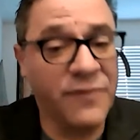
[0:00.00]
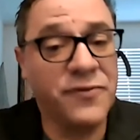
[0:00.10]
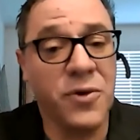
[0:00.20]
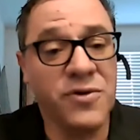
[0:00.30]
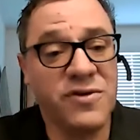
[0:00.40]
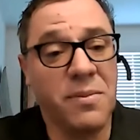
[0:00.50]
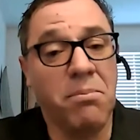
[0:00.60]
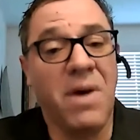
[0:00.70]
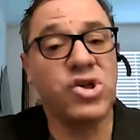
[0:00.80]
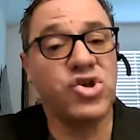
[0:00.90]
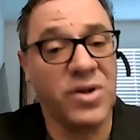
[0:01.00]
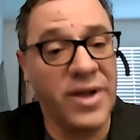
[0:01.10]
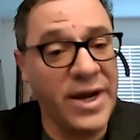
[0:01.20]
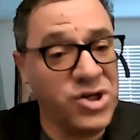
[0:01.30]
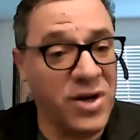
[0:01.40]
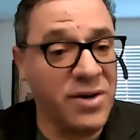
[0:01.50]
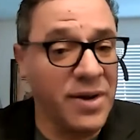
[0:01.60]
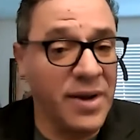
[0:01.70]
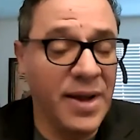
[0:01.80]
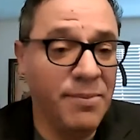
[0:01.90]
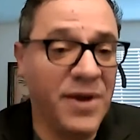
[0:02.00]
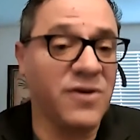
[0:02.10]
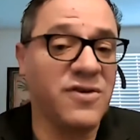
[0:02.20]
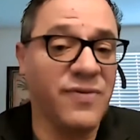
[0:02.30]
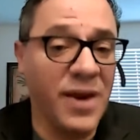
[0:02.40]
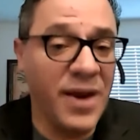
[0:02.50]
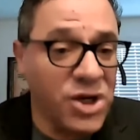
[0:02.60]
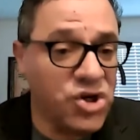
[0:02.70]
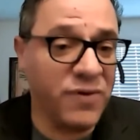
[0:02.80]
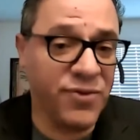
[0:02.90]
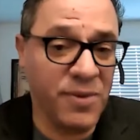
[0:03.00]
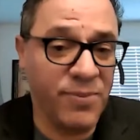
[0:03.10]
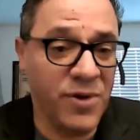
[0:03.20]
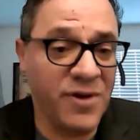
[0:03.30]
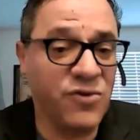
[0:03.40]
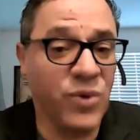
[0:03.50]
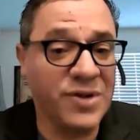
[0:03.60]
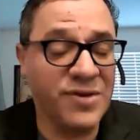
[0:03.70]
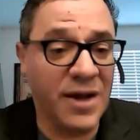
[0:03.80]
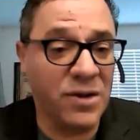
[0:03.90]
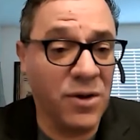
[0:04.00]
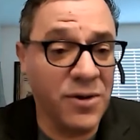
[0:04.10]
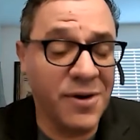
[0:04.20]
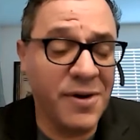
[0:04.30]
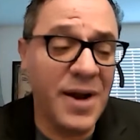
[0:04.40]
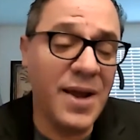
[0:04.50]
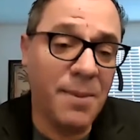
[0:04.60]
Of course, modulation, because of the nature of therapeutics, will take longer,